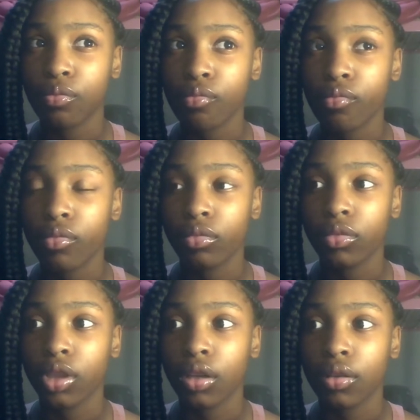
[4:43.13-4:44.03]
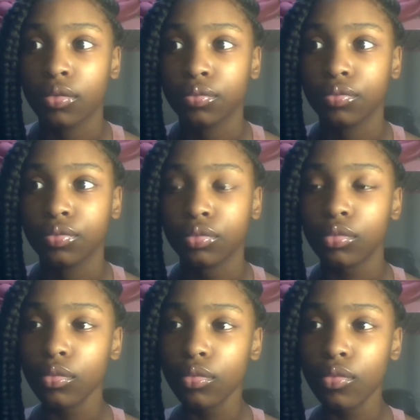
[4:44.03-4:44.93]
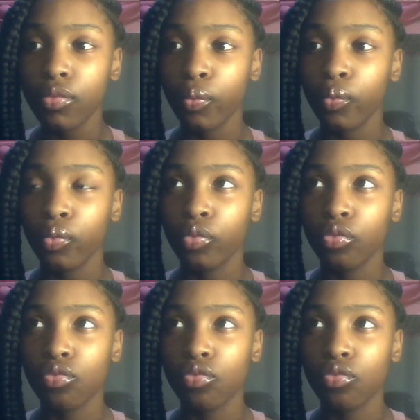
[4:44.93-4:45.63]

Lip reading: [no speech]